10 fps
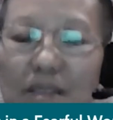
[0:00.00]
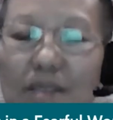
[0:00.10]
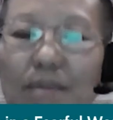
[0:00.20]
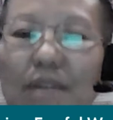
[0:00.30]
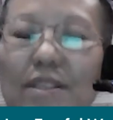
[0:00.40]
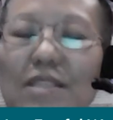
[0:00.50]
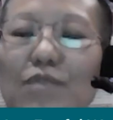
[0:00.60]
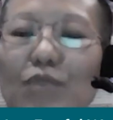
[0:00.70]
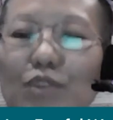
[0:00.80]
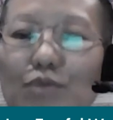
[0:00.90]
the parents,
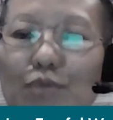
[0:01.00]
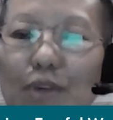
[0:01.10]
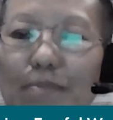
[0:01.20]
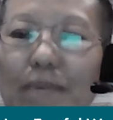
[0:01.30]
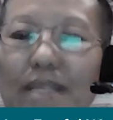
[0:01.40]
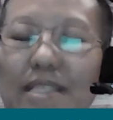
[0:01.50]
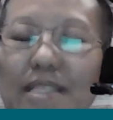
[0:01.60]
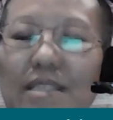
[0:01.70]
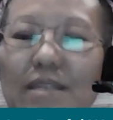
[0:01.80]
for parents,